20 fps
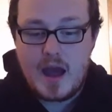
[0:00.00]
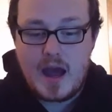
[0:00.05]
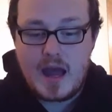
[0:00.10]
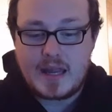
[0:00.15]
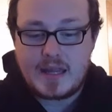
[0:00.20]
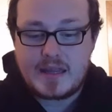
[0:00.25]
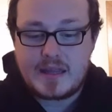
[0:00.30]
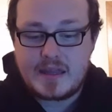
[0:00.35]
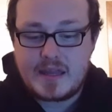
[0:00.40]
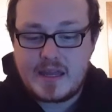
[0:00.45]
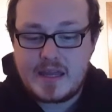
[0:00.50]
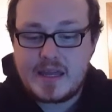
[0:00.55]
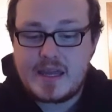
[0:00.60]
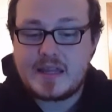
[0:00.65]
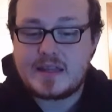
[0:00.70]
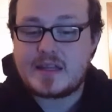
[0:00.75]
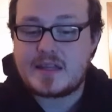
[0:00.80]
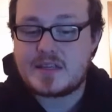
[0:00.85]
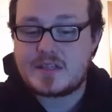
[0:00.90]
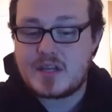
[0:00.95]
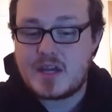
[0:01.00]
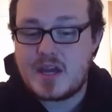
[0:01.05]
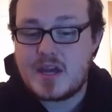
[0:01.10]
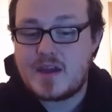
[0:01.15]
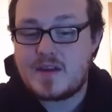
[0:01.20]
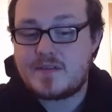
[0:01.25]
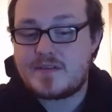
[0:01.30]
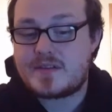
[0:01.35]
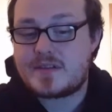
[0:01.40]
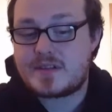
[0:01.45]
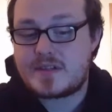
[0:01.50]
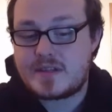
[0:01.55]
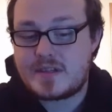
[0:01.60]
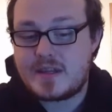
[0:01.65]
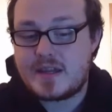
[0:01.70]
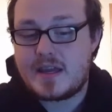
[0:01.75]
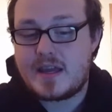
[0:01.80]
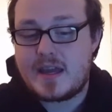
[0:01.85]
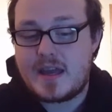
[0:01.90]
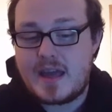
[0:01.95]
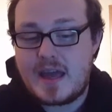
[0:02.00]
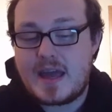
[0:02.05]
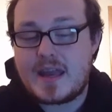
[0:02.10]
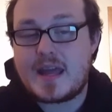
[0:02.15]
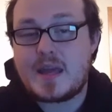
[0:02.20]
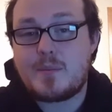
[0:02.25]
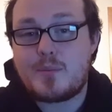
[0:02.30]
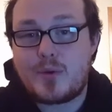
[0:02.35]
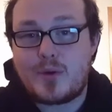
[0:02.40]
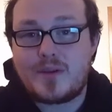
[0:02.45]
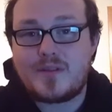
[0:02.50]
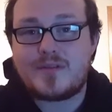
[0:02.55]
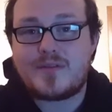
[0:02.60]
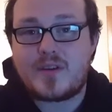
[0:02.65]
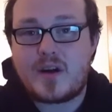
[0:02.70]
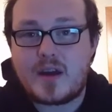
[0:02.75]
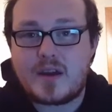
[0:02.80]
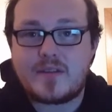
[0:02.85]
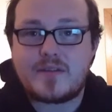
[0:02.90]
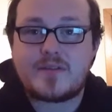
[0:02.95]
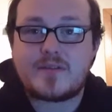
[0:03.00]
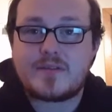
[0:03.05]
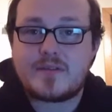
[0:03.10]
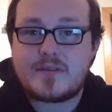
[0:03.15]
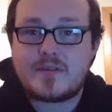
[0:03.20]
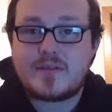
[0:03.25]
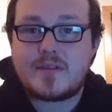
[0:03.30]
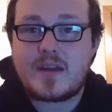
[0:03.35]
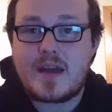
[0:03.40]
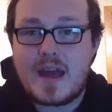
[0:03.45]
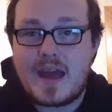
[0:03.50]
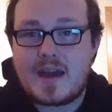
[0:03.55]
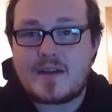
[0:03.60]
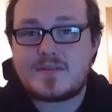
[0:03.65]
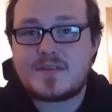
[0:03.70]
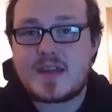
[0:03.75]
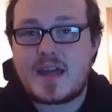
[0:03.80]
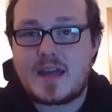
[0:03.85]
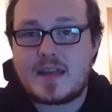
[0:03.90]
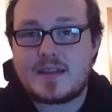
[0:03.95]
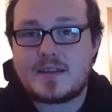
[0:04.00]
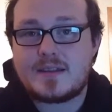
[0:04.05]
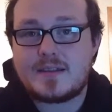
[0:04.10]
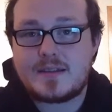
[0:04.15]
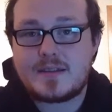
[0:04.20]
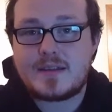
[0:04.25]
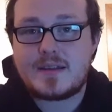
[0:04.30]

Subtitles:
I think it deserves an 8.5 out of 10.